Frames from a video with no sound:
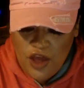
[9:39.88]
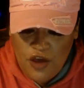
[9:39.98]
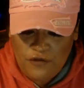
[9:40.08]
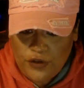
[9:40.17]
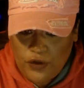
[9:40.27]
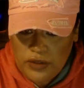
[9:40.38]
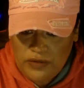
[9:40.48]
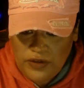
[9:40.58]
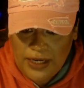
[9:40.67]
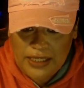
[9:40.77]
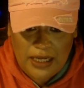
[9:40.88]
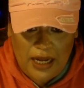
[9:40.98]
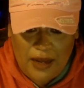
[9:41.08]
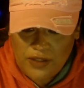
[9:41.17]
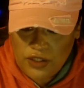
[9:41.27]
For those of you guys that
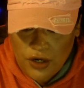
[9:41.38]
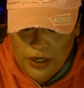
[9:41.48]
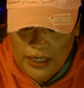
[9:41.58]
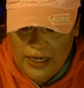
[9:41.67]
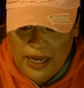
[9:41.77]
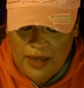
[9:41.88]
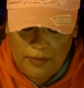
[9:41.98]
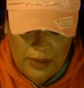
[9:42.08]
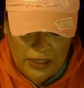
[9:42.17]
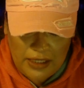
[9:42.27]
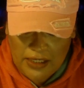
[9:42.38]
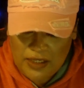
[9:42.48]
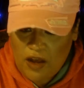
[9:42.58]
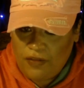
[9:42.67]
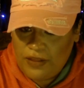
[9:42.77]
have started a business
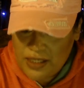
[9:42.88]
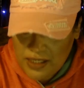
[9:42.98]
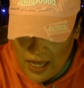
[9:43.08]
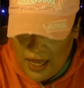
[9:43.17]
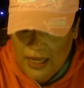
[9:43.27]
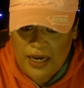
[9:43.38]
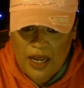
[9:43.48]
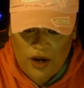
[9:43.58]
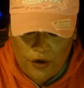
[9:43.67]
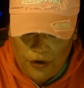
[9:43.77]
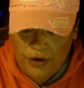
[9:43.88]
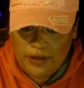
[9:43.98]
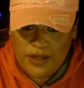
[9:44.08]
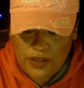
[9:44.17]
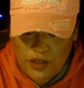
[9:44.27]
on the side and are
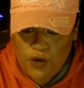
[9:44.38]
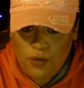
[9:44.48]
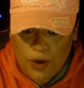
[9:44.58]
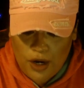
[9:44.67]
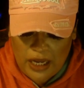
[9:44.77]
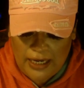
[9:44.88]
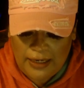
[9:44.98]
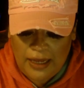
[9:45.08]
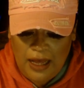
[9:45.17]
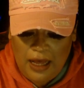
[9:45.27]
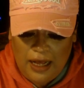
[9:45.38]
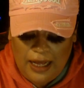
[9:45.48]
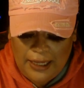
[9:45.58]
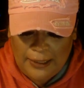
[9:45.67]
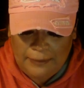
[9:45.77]
currently still working
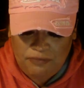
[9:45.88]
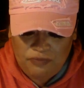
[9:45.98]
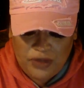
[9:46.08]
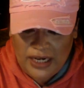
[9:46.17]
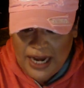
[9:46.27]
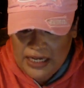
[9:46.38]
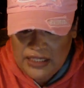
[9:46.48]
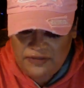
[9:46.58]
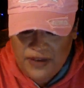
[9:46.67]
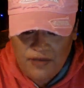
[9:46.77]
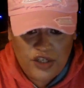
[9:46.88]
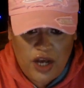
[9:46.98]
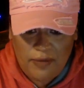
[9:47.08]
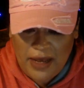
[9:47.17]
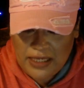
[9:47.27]
um, a nine to five
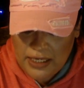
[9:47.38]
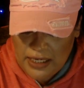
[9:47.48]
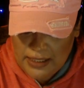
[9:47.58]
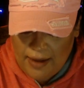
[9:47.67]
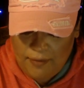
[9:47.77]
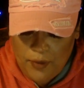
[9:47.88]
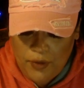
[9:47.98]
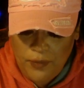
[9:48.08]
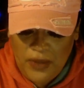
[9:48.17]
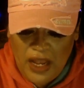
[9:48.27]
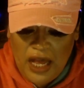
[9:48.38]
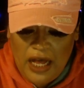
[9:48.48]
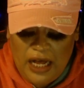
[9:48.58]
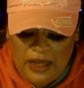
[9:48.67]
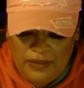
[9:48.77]
job as an example,
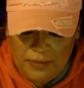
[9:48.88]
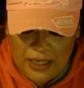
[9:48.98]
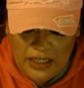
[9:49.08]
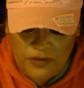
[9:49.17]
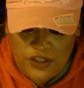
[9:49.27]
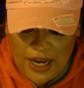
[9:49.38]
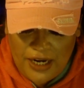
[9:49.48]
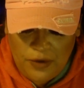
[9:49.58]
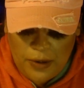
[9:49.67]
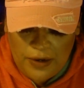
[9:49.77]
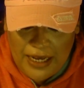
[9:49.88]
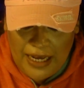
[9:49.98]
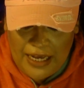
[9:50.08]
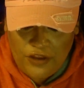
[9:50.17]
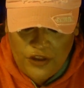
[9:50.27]
uh, the month of
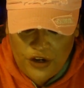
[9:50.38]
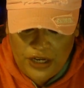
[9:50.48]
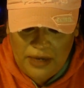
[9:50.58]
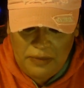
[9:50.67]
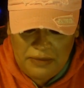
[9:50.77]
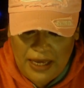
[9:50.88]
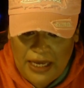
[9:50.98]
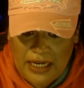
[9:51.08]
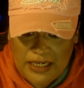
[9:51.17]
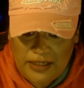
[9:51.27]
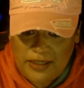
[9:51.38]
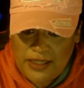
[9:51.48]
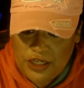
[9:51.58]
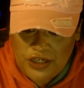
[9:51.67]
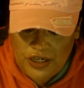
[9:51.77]
January, you're going to be making a
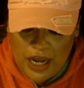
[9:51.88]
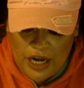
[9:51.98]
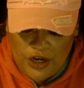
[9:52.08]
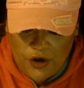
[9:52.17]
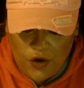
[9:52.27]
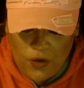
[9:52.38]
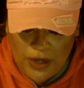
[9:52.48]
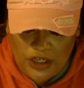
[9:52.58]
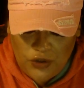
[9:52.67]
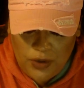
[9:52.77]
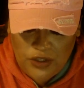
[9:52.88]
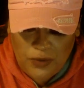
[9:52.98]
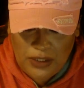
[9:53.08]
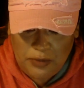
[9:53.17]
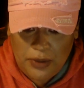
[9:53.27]
decision and you're going towards
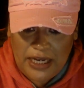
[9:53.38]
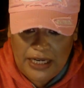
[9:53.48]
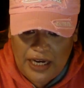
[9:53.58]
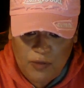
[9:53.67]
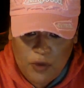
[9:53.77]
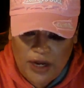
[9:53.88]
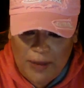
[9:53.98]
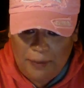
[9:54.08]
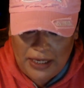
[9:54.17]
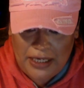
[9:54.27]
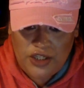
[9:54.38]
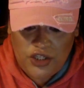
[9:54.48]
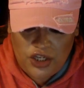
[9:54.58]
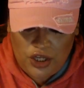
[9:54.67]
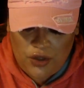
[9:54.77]
what's bringing in more abundance
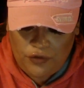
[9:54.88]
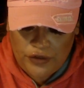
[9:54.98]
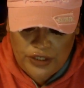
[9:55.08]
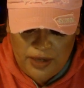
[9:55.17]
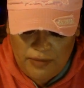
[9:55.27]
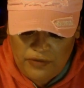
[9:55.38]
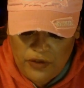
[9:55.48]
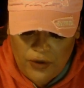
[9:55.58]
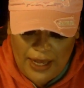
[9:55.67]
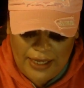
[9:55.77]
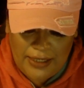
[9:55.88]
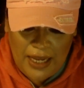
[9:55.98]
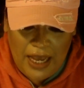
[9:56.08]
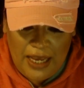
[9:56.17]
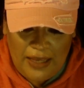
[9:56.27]
to you. For some of you guys,
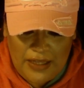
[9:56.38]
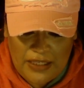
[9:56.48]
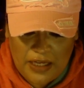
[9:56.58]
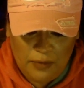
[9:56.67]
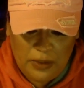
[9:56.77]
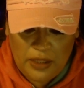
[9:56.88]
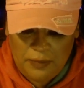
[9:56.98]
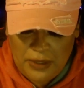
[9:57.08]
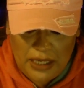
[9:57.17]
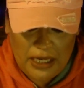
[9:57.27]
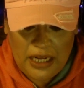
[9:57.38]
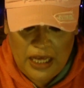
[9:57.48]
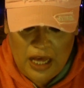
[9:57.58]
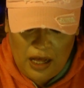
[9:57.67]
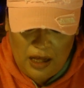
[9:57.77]
this could be the
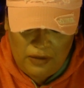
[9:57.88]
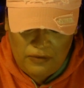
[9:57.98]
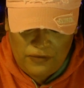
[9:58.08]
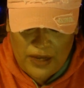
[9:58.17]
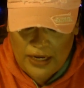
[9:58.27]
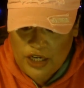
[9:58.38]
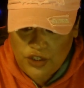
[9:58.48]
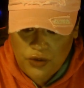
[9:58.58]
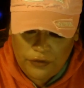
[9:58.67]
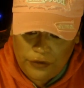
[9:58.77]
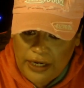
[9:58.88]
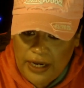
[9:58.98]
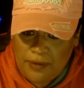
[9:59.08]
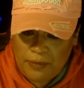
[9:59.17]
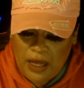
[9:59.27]
beginning of financial
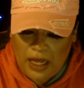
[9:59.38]
freedom.